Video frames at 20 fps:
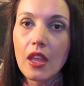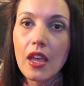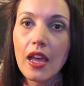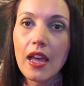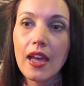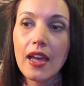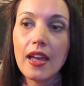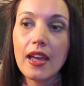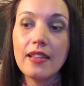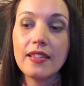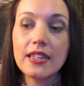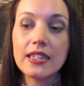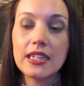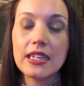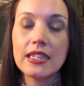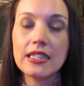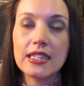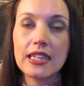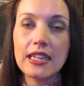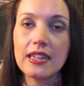In the
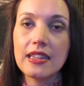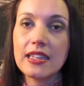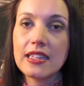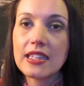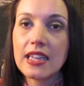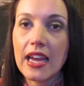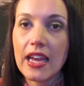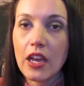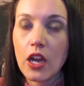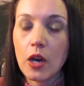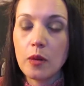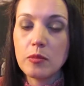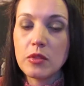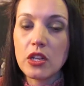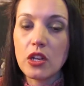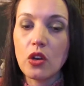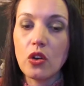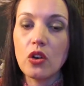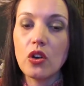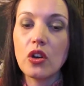deleted scene, this guy comes
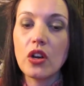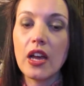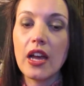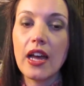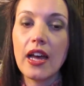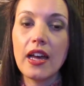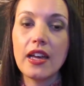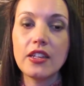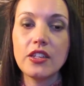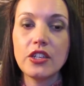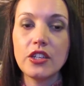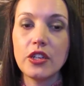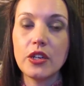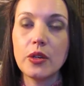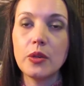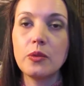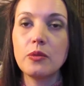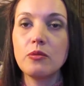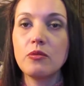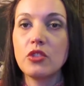along and, you
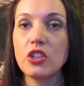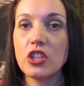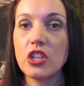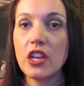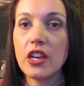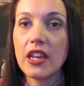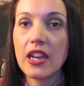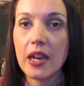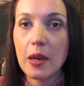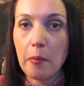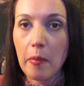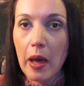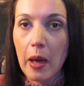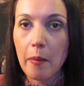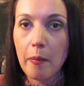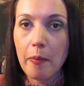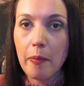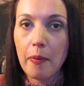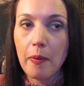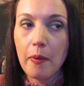know, she's looking at a map